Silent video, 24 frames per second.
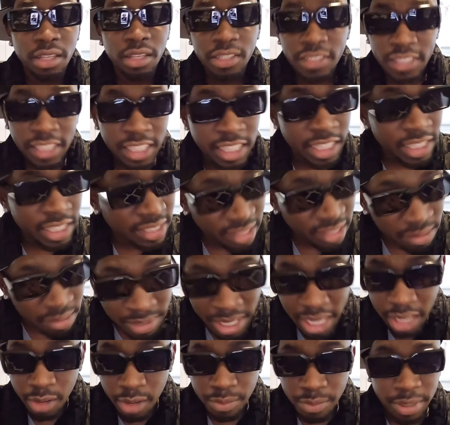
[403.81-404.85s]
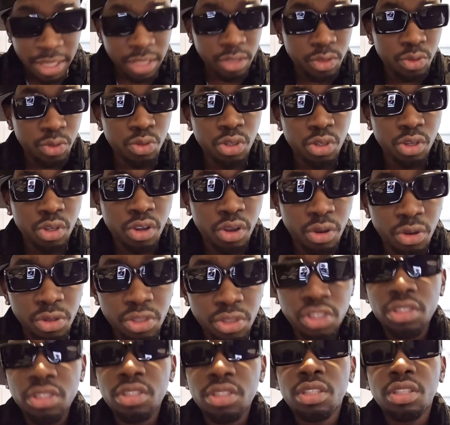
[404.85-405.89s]
You no see me go up on Doodle
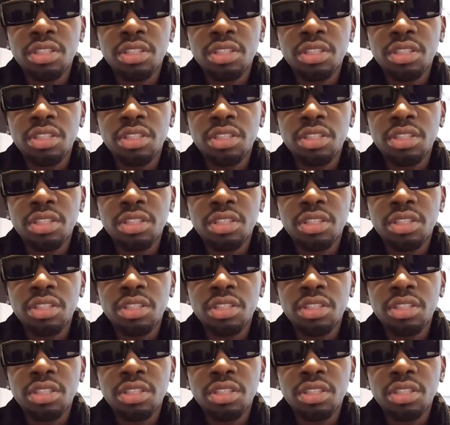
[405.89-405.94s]
Coach.